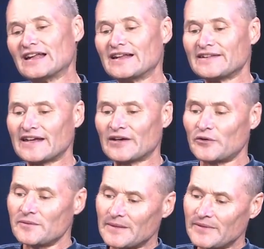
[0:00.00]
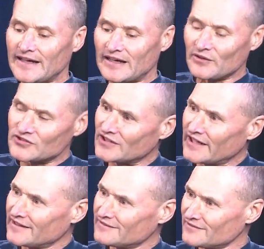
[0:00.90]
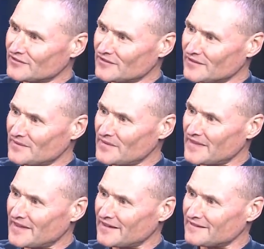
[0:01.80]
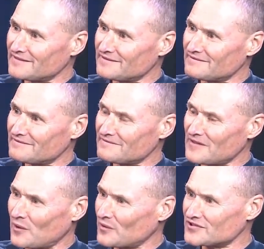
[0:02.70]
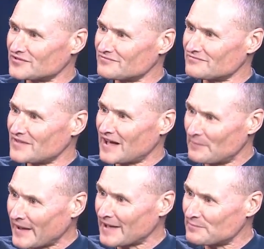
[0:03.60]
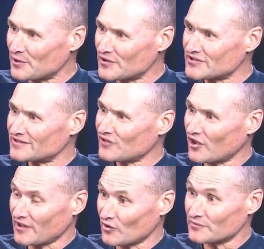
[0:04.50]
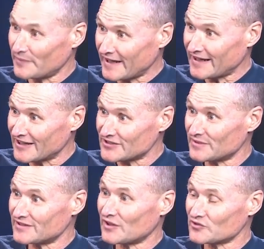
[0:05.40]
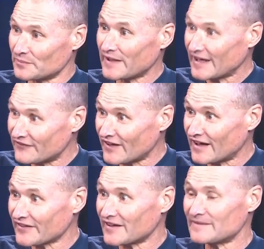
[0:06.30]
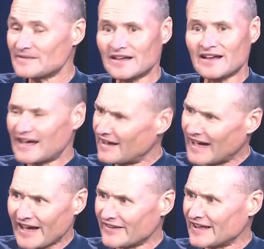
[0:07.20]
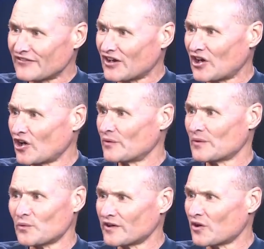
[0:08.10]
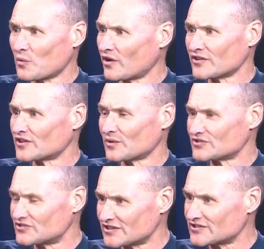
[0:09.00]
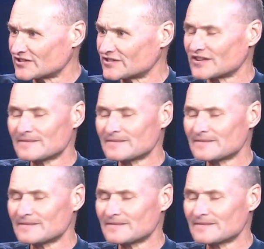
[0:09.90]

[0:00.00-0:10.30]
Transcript: Now, remember how I was saying that I was a bad person, like I was a bad husband, I was a bad father, hardly ever home, and when I was distant.